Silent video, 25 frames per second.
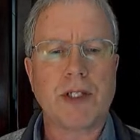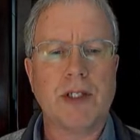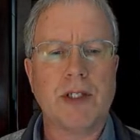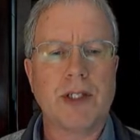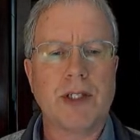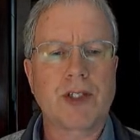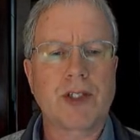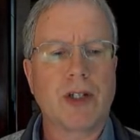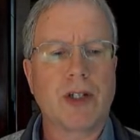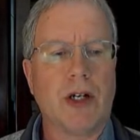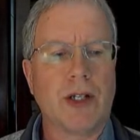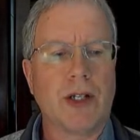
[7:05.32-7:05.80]

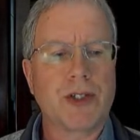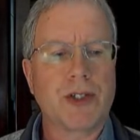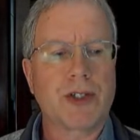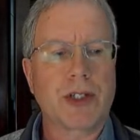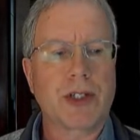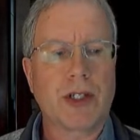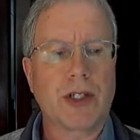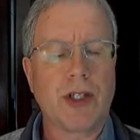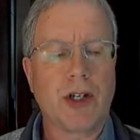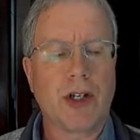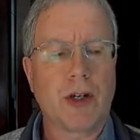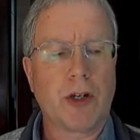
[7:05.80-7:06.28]
that's called
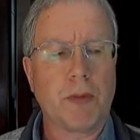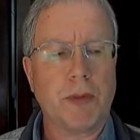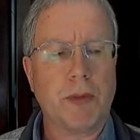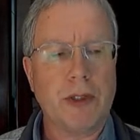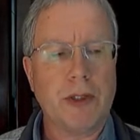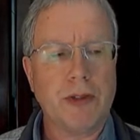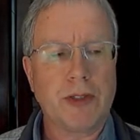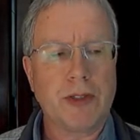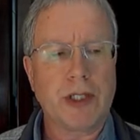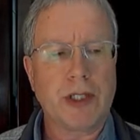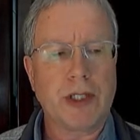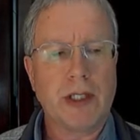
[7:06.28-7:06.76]
Secure
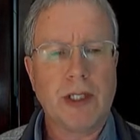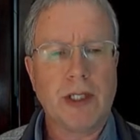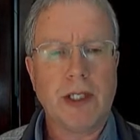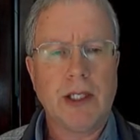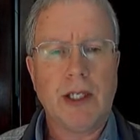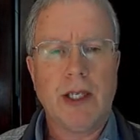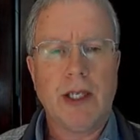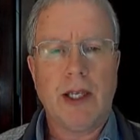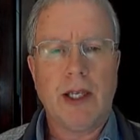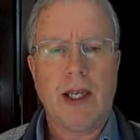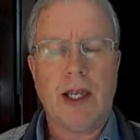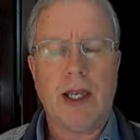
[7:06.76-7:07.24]
Boot,
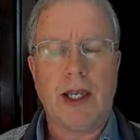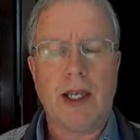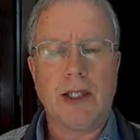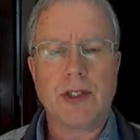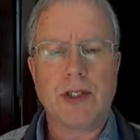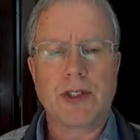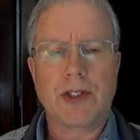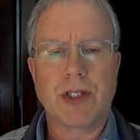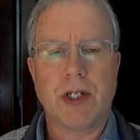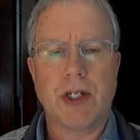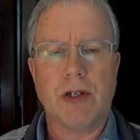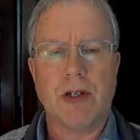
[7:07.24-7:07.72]

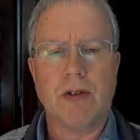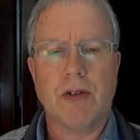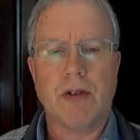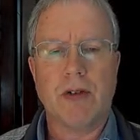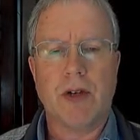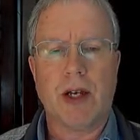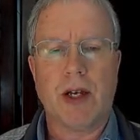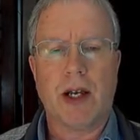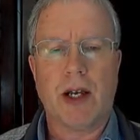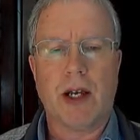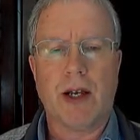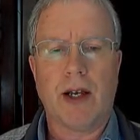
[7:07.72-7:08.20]
and
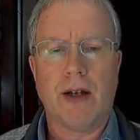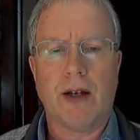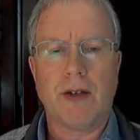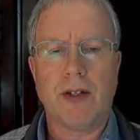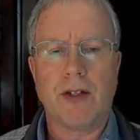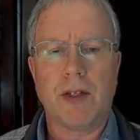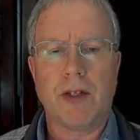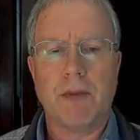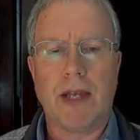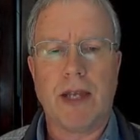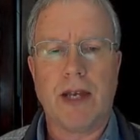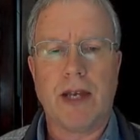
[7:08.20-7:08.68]
so
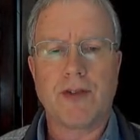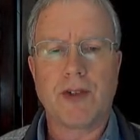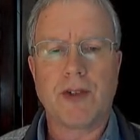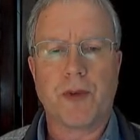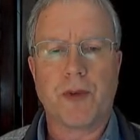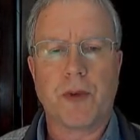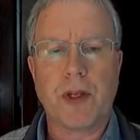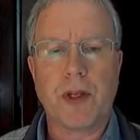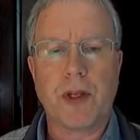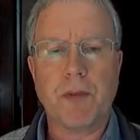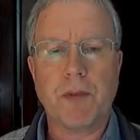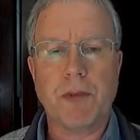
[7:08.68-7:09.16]
you may have to
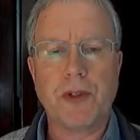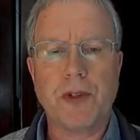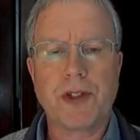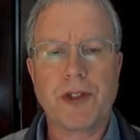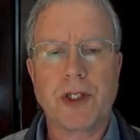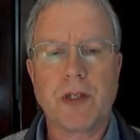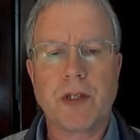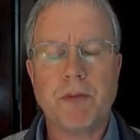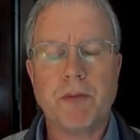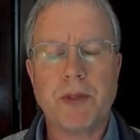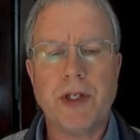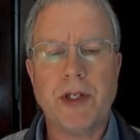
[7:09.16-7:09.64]
reboot
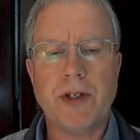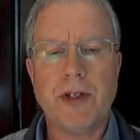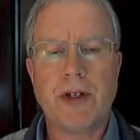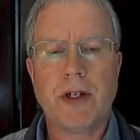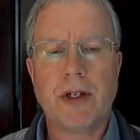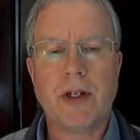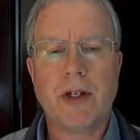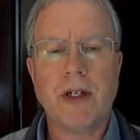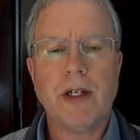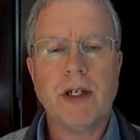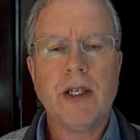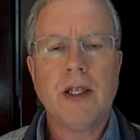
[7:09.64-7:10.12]
the
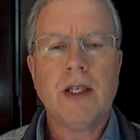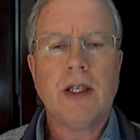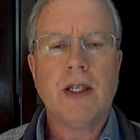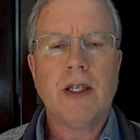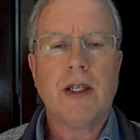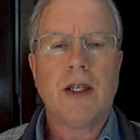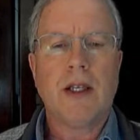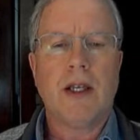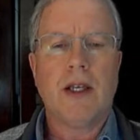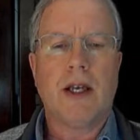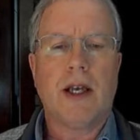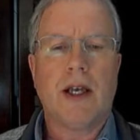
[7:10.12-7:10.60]
computer
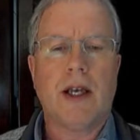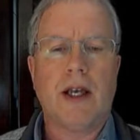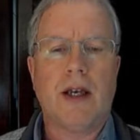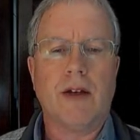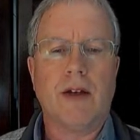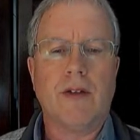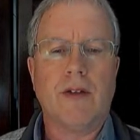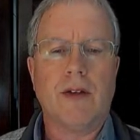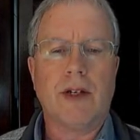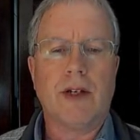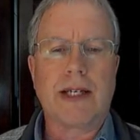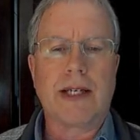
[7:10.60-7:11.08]

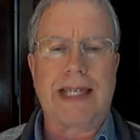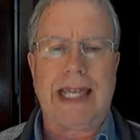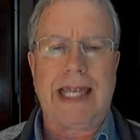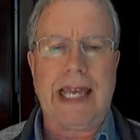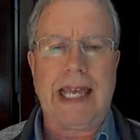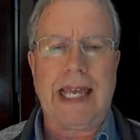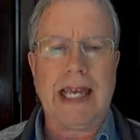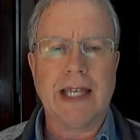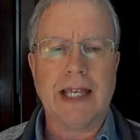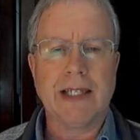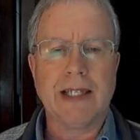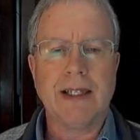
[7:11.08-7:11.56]

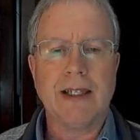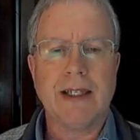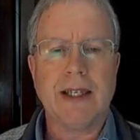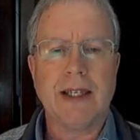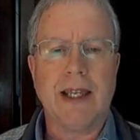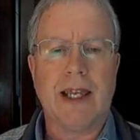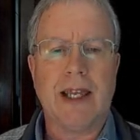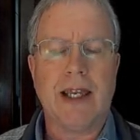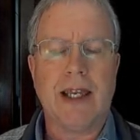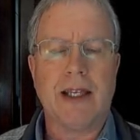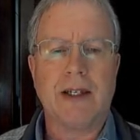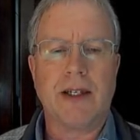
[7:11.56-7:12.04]
again.
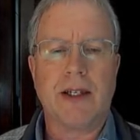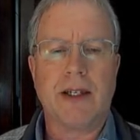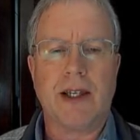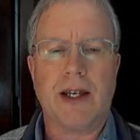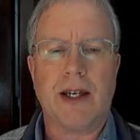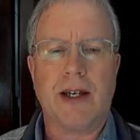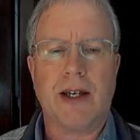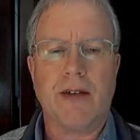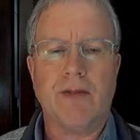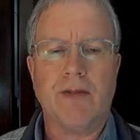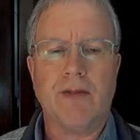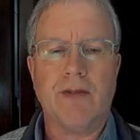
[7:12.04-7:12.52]
And
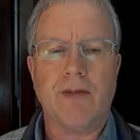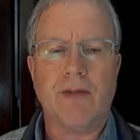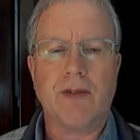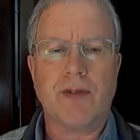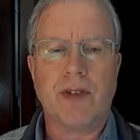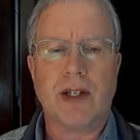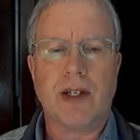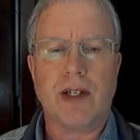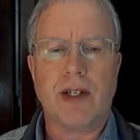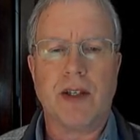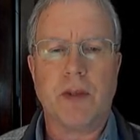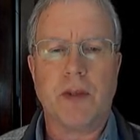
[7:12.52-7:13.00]

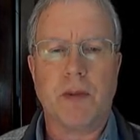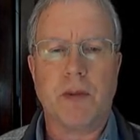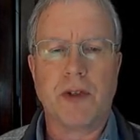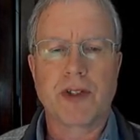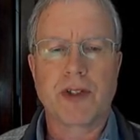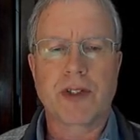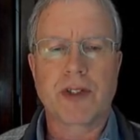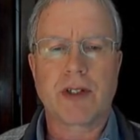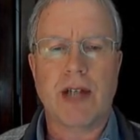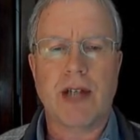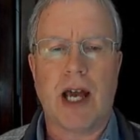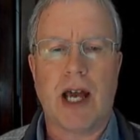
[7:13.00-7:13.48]
the
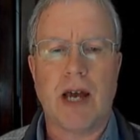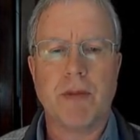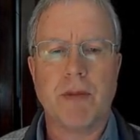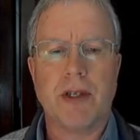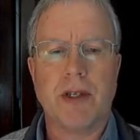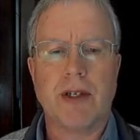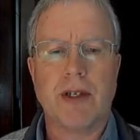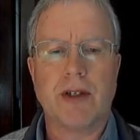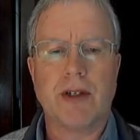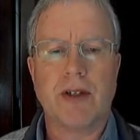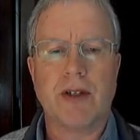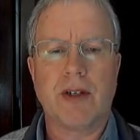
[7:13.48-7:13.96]
most
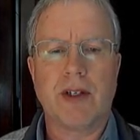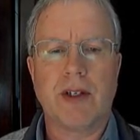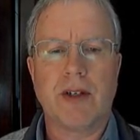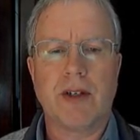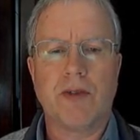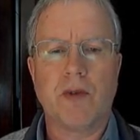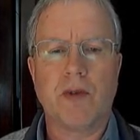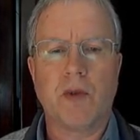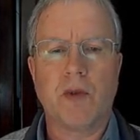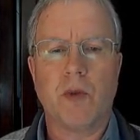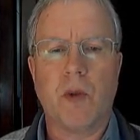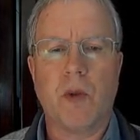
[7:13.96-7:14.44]
common
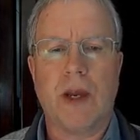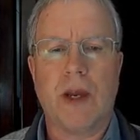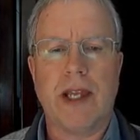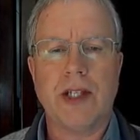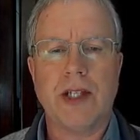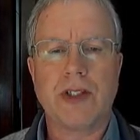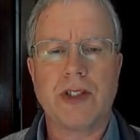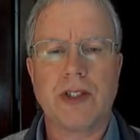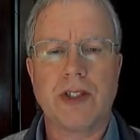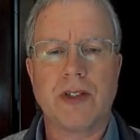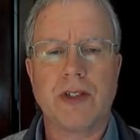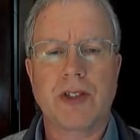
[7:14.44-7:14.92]

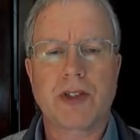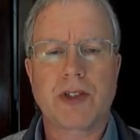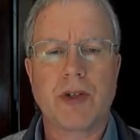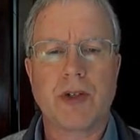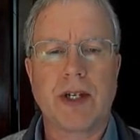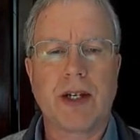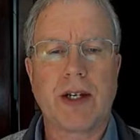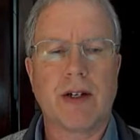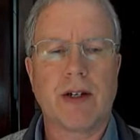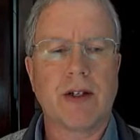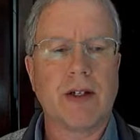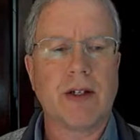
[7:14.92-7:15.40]
way to
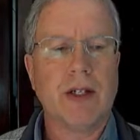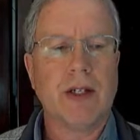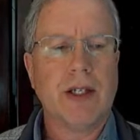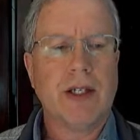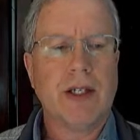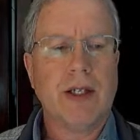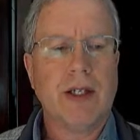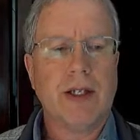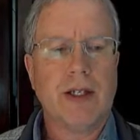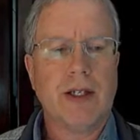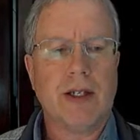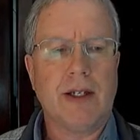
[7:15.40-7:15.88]
trigger
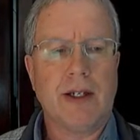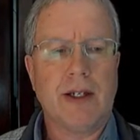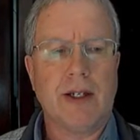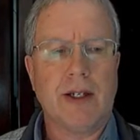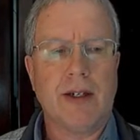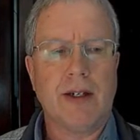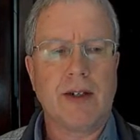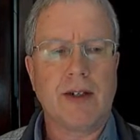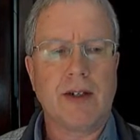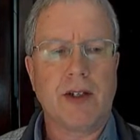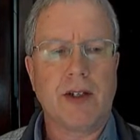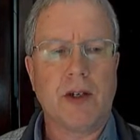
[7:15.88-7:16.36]

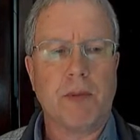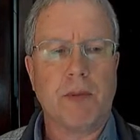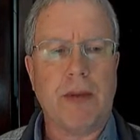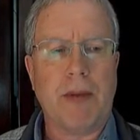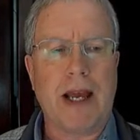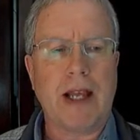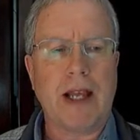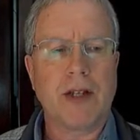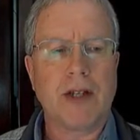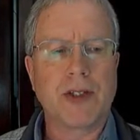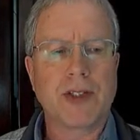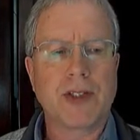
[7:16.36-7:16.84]
your
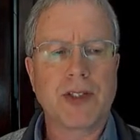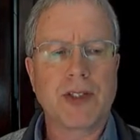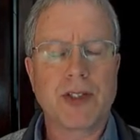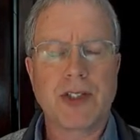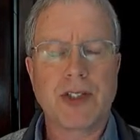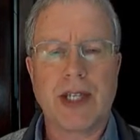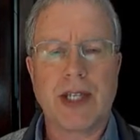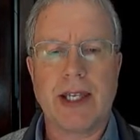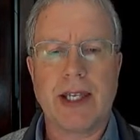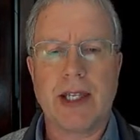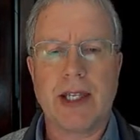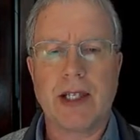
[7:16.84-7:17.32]
BIOS
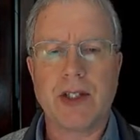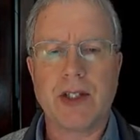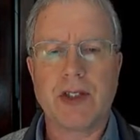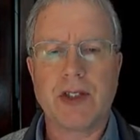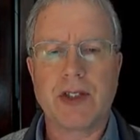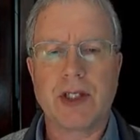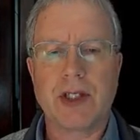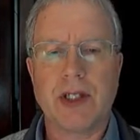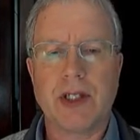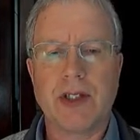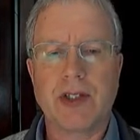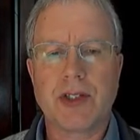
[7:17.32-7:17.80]

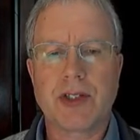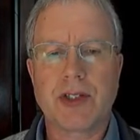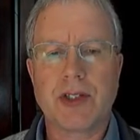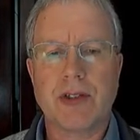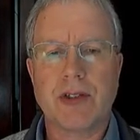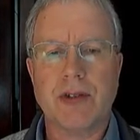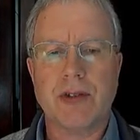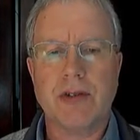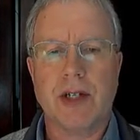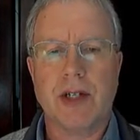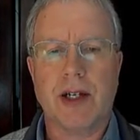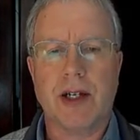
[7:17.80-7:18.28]
settings is
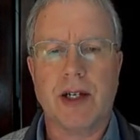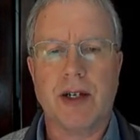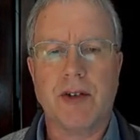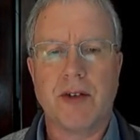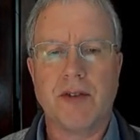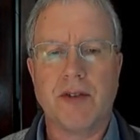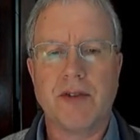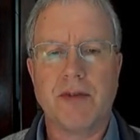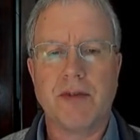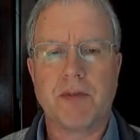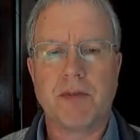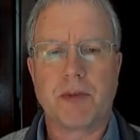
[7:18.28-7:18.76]

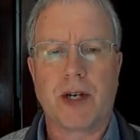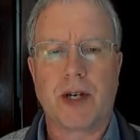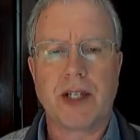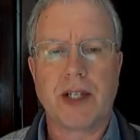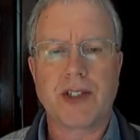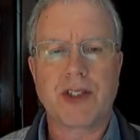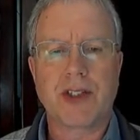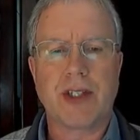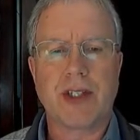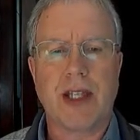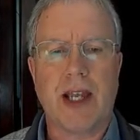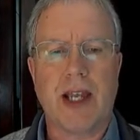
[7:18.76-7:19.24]
to
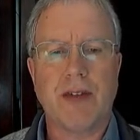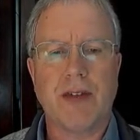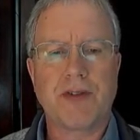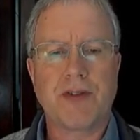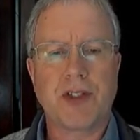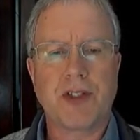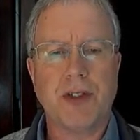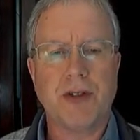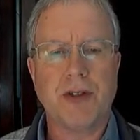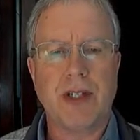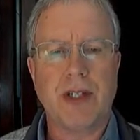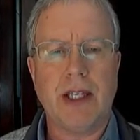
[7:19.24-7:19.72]
press the
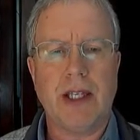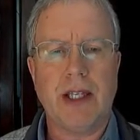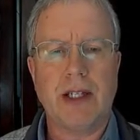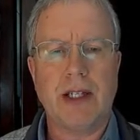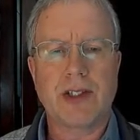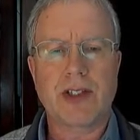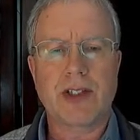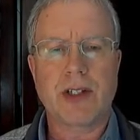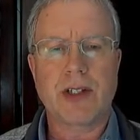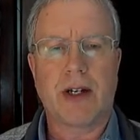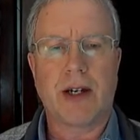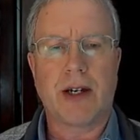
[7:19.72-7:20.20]
F2 key
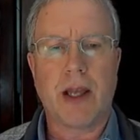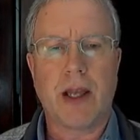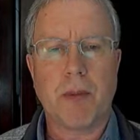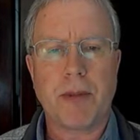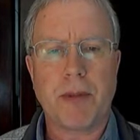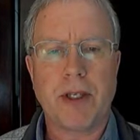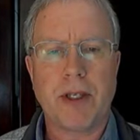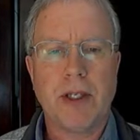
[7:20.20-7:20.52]
at startup.